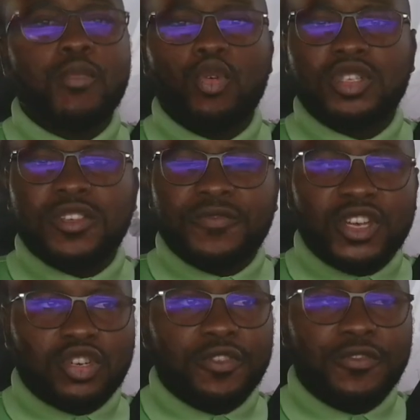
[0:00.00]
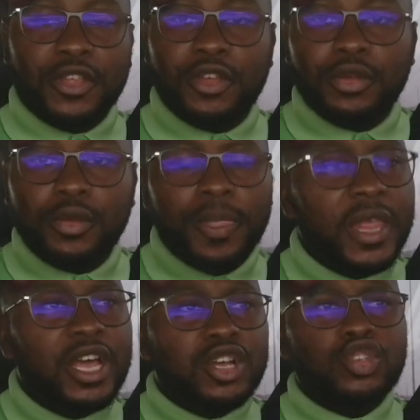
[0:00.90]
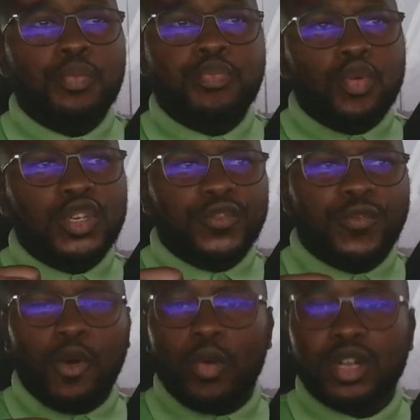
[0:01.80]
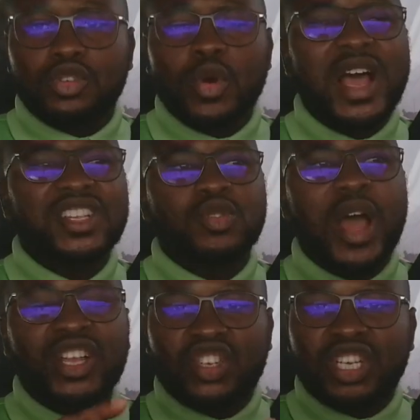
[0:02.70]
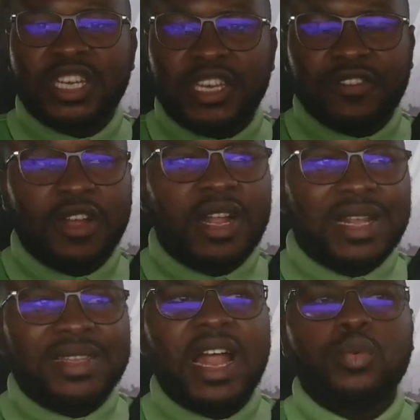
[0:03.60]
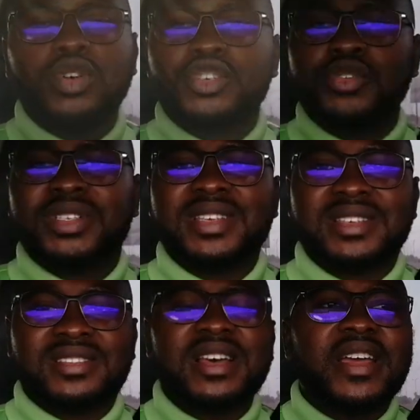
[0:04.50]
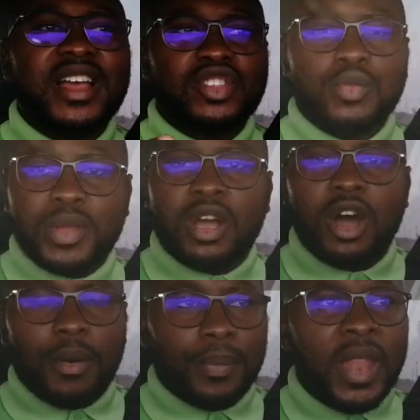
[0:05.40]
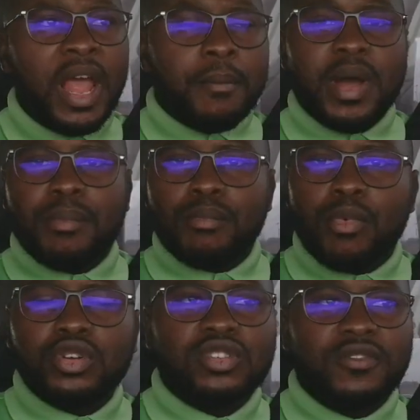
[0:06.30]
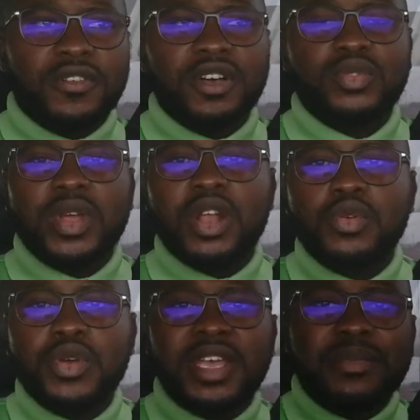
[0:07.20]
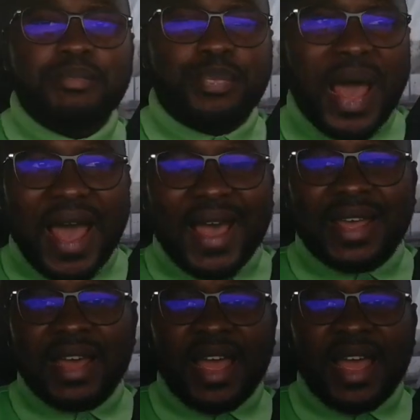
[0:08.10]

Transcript: motivation for you to push forward so as to achieve that which you desire to become. But most of us, we are looking back